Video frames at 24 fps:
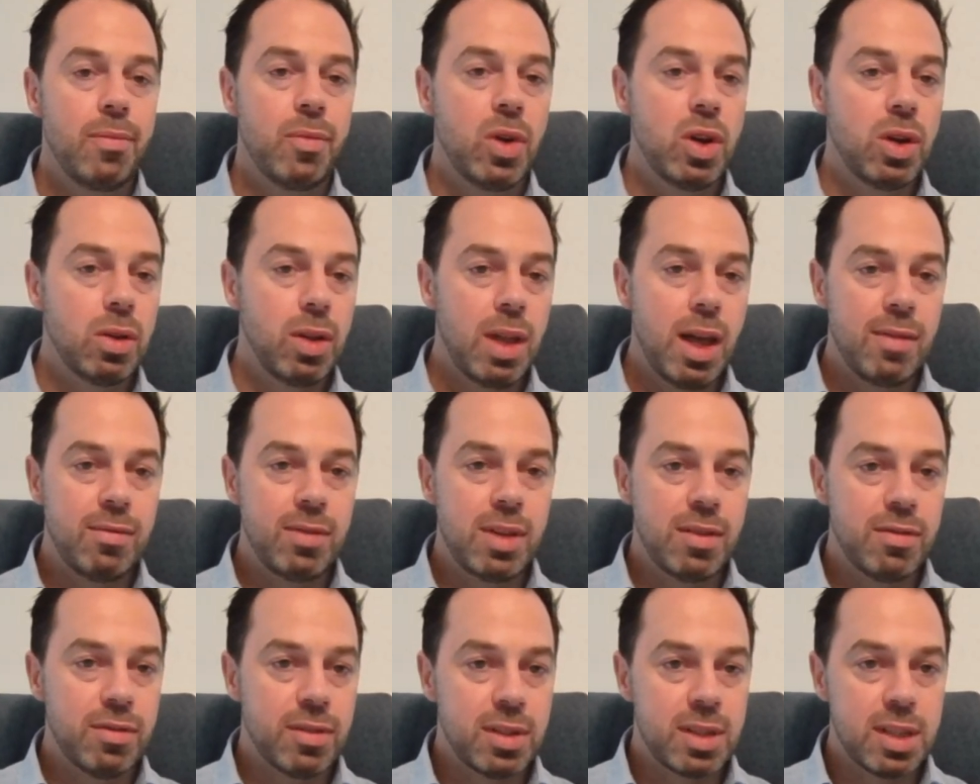We all
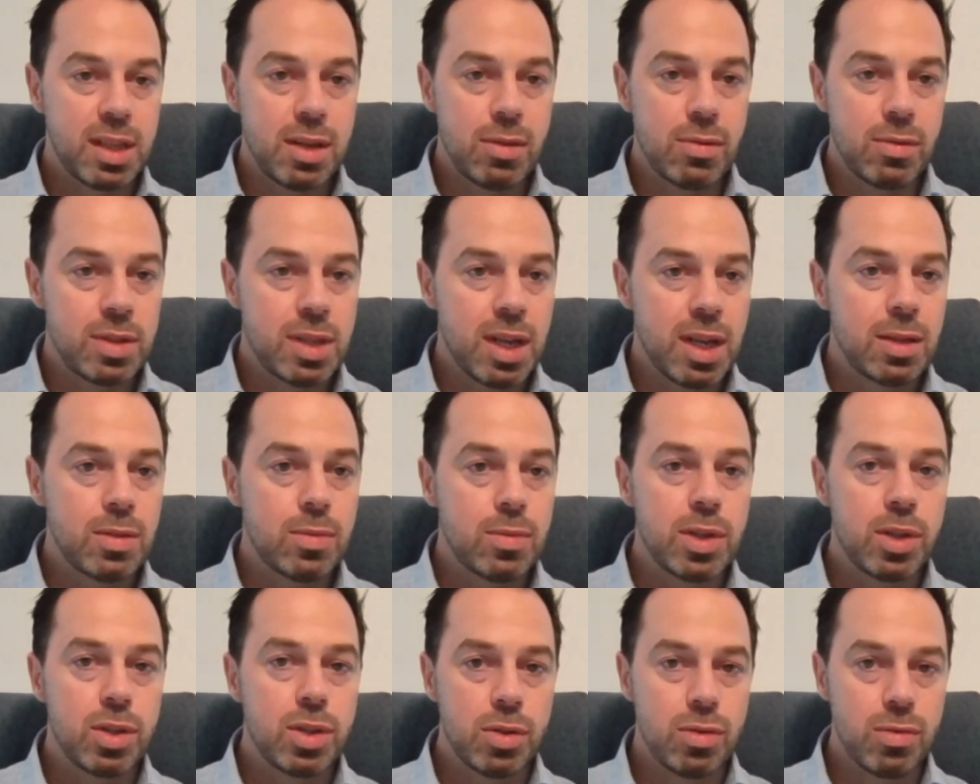have different skill
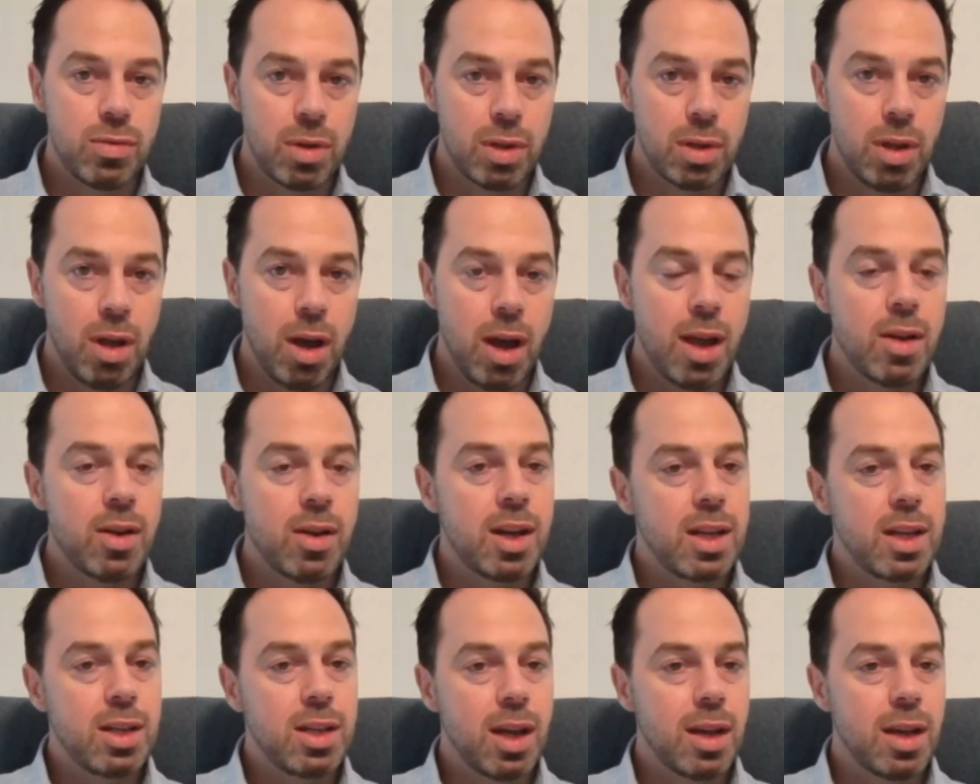sets. We should rely
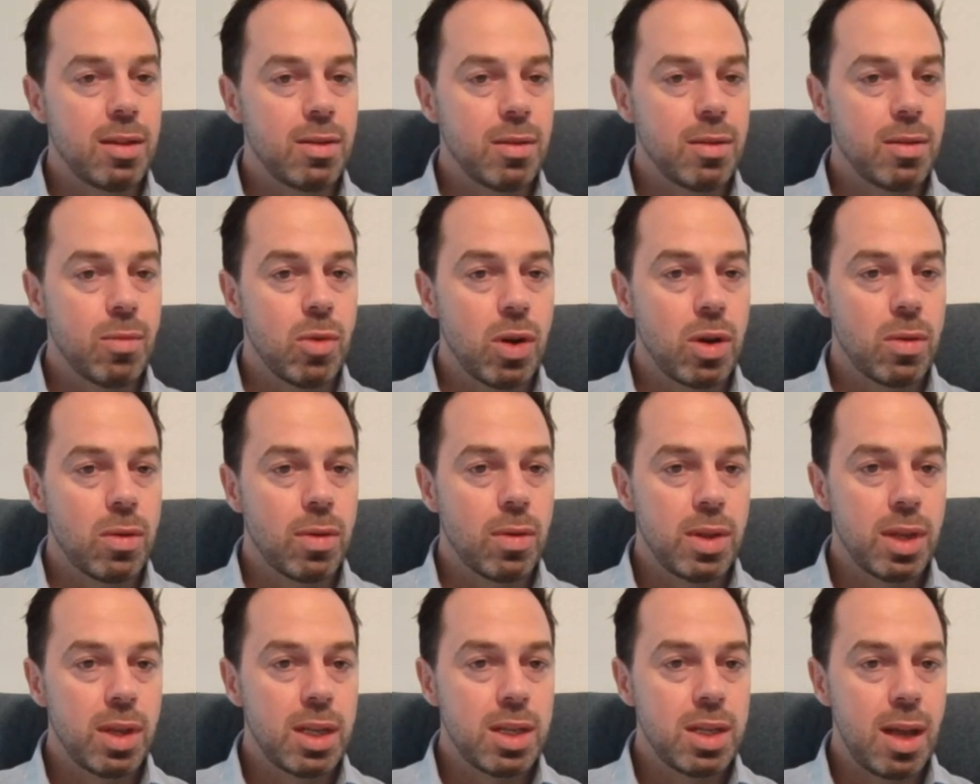on each other and work
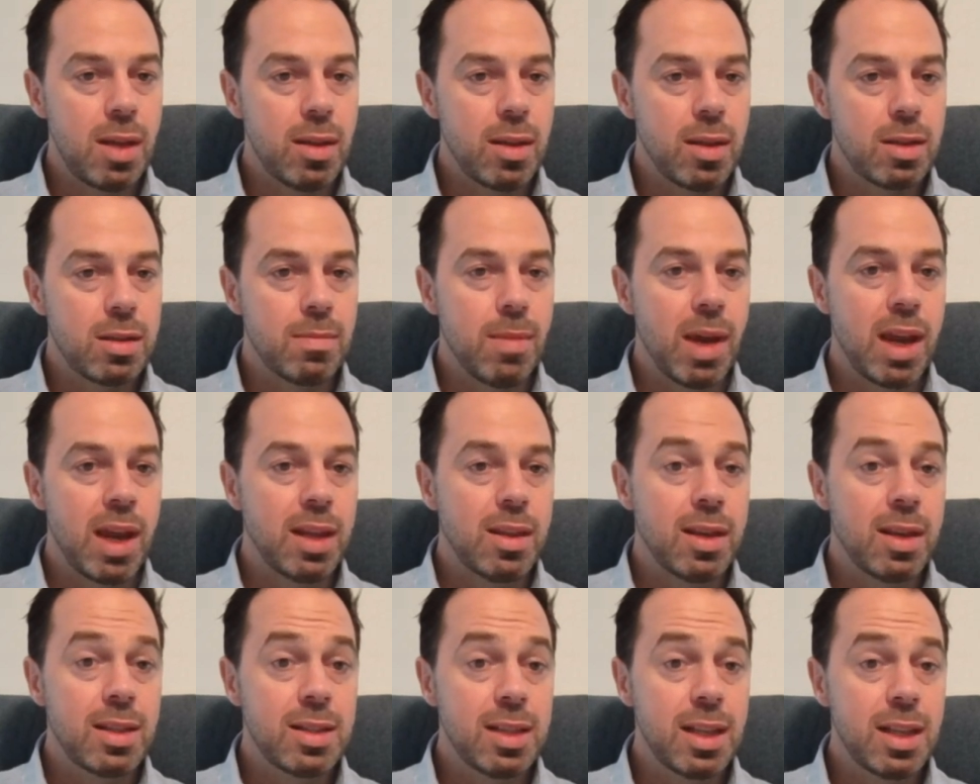with each other to
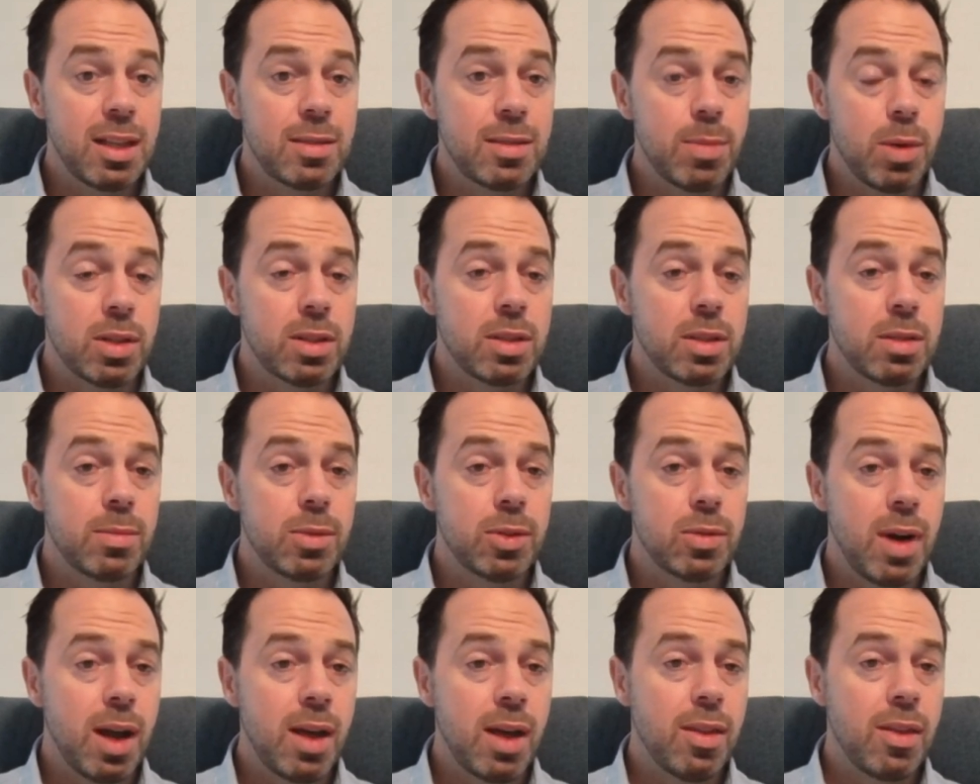make these things
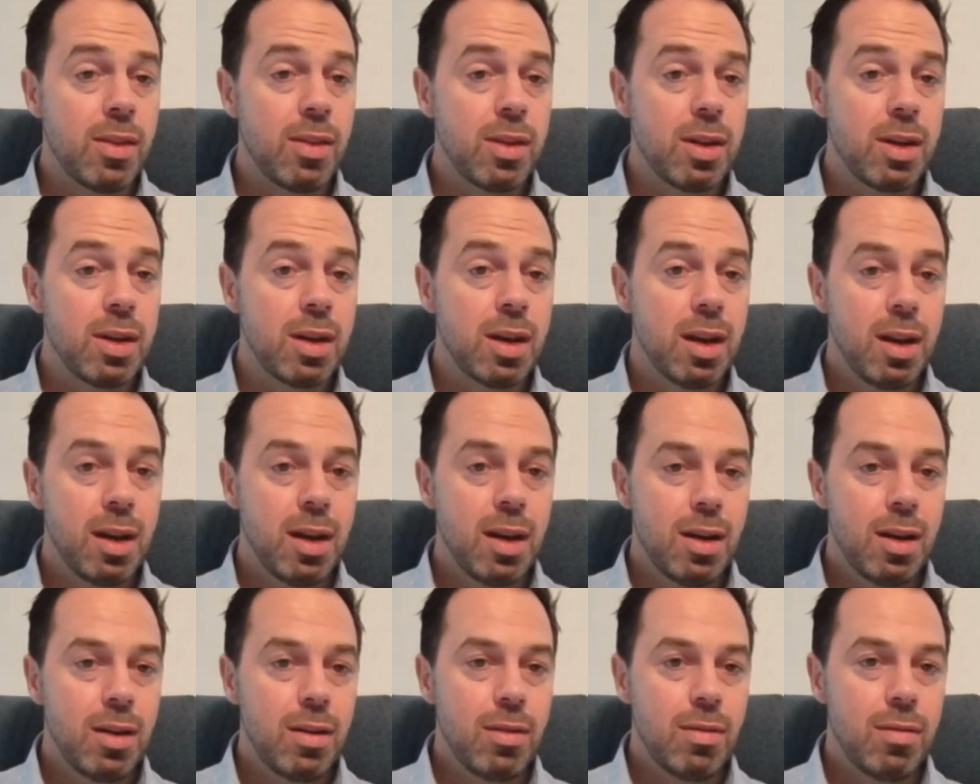possible, rather than
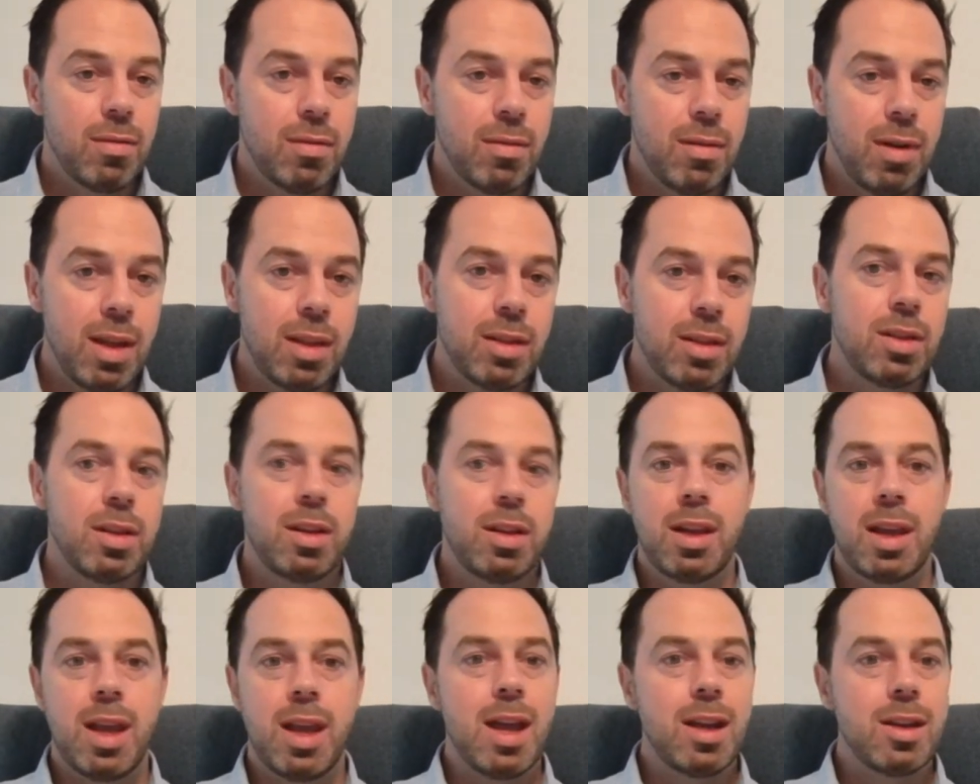
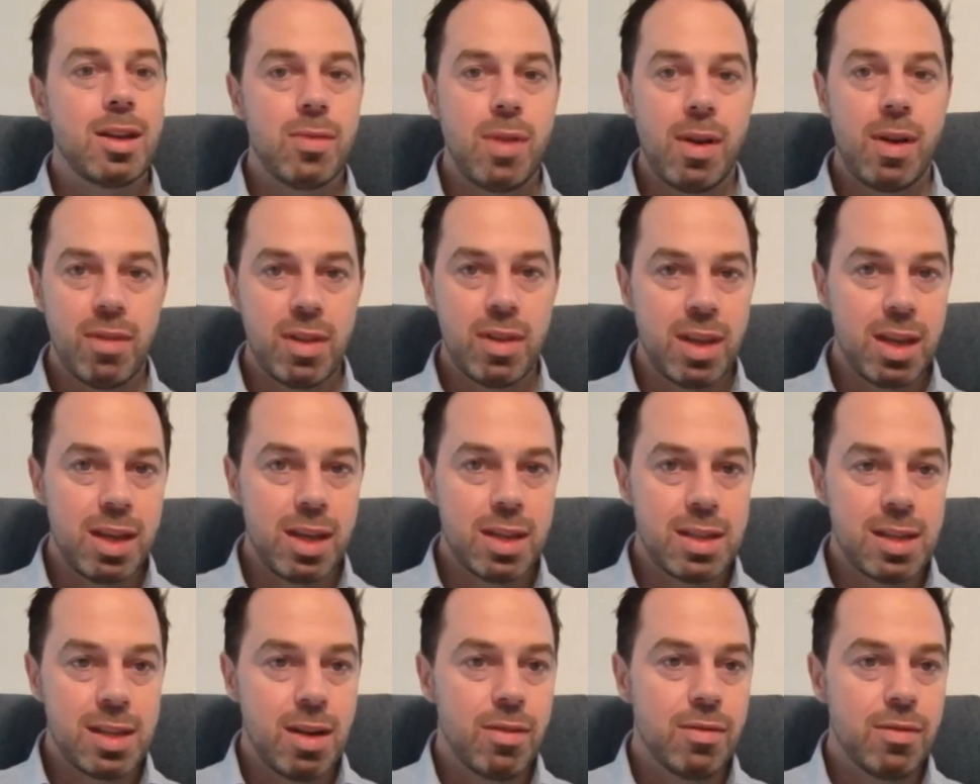you can't do everything
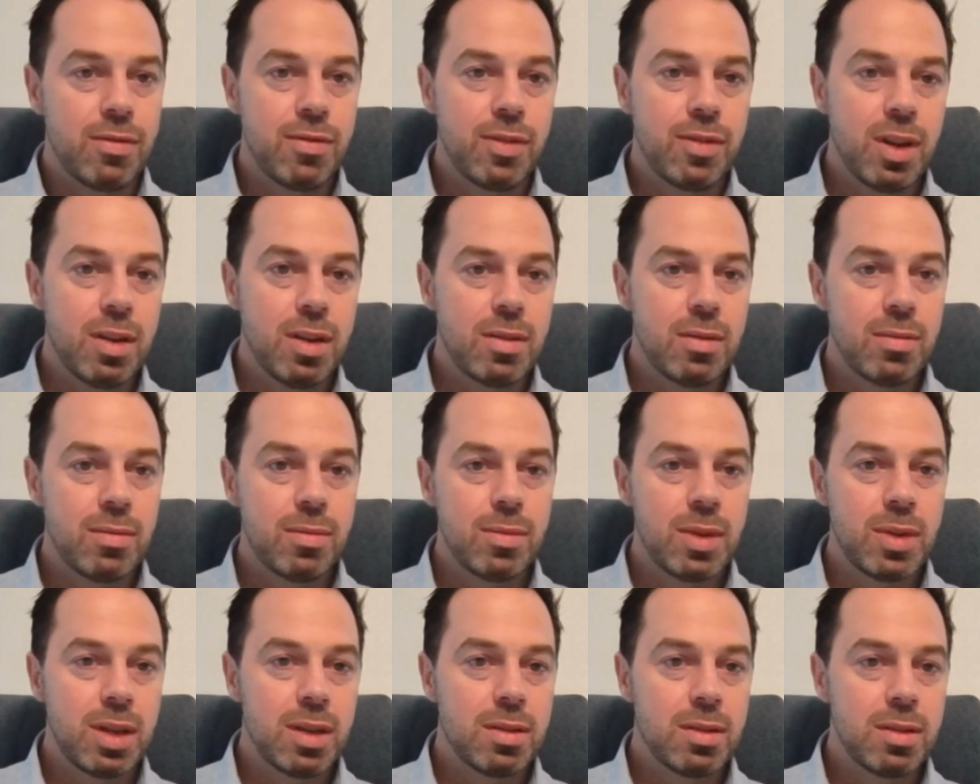yourself.
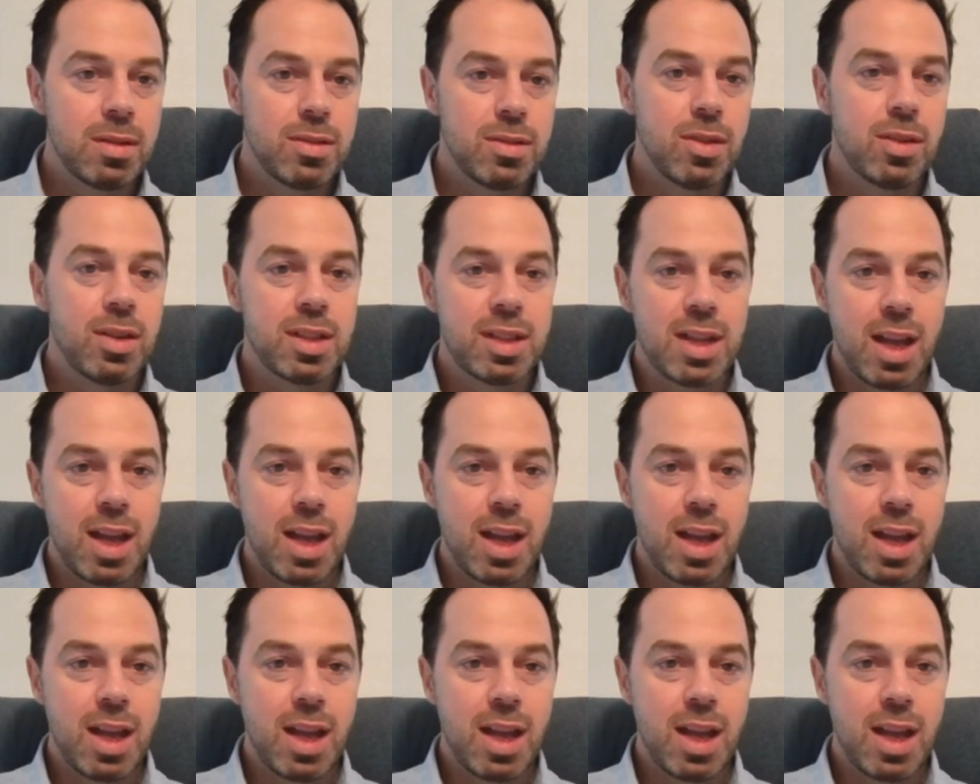So